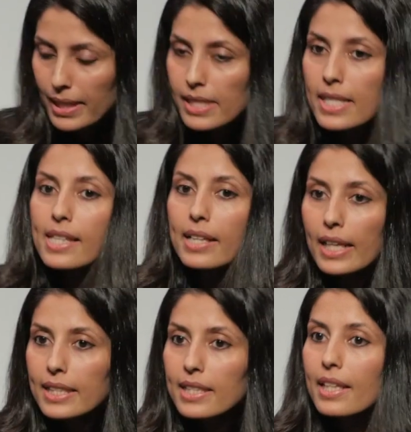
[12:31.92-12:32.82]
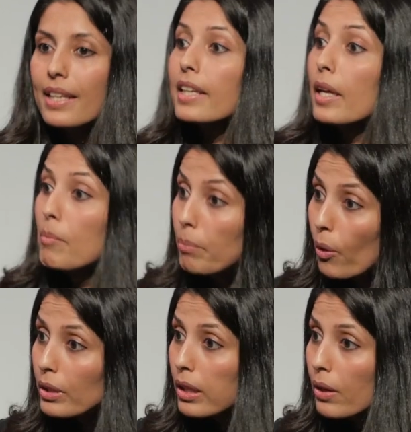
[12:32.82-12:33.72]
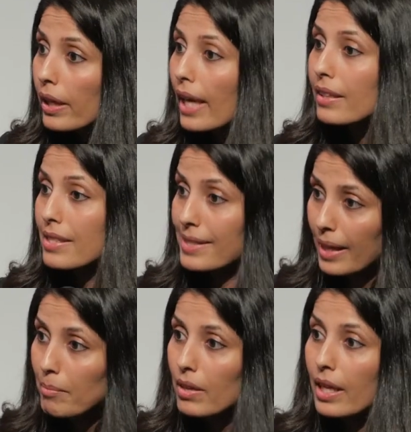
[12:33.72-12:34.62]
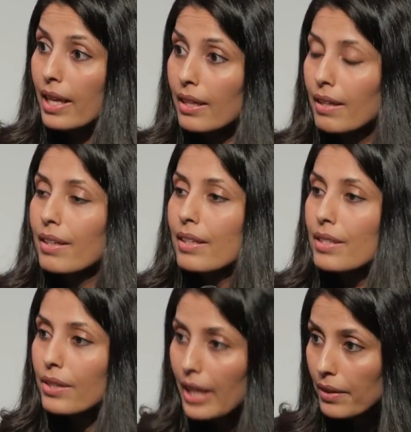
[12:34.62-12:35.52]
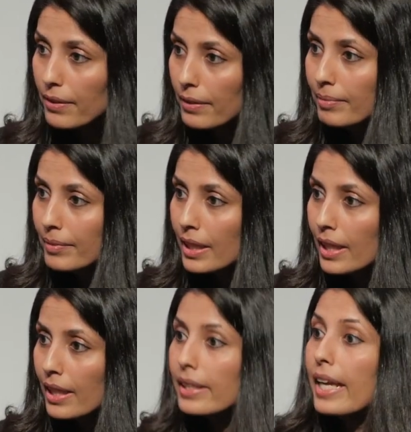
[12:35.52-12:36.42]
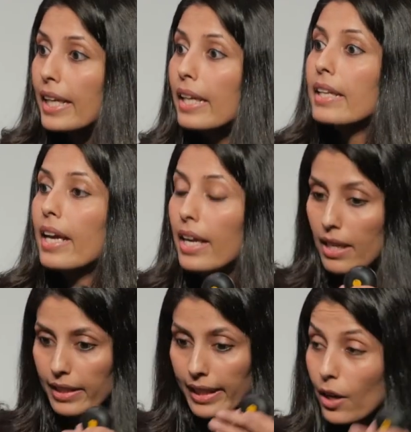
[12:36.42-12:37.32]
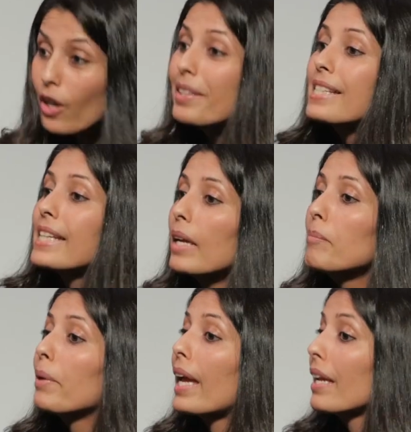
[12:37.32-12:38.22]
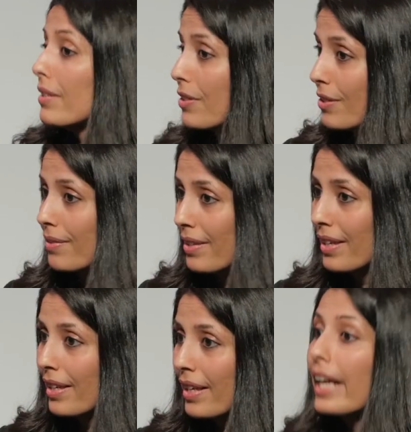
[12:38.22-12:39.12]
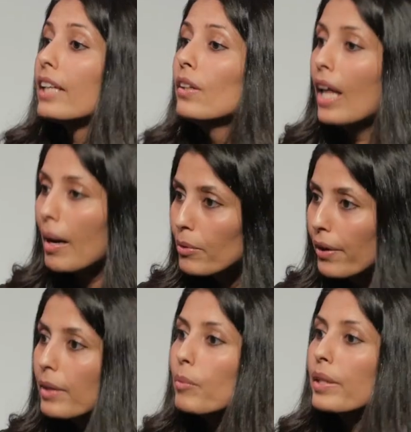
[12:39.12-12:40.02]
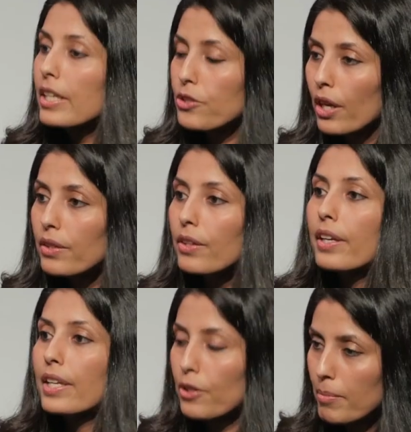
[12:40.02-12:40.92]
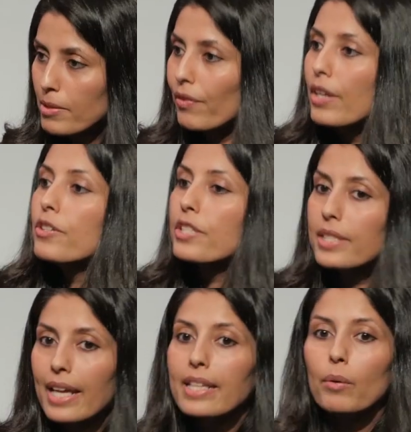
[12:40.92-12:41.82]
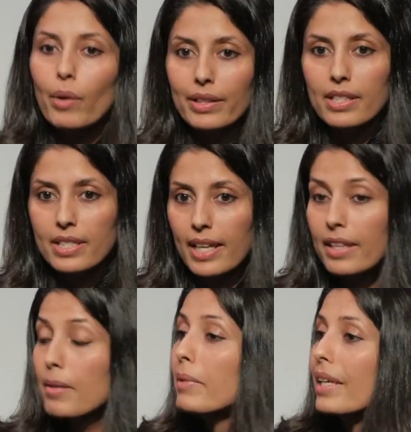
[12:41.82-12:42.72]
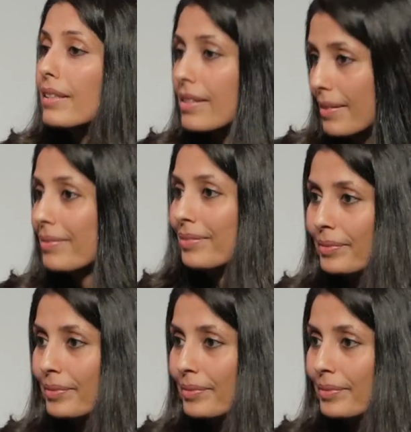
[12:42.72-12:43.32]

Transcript: business and I T can both look at the same thing together. They can get on the same page and collaborate with each other in terms of understanding what this data means.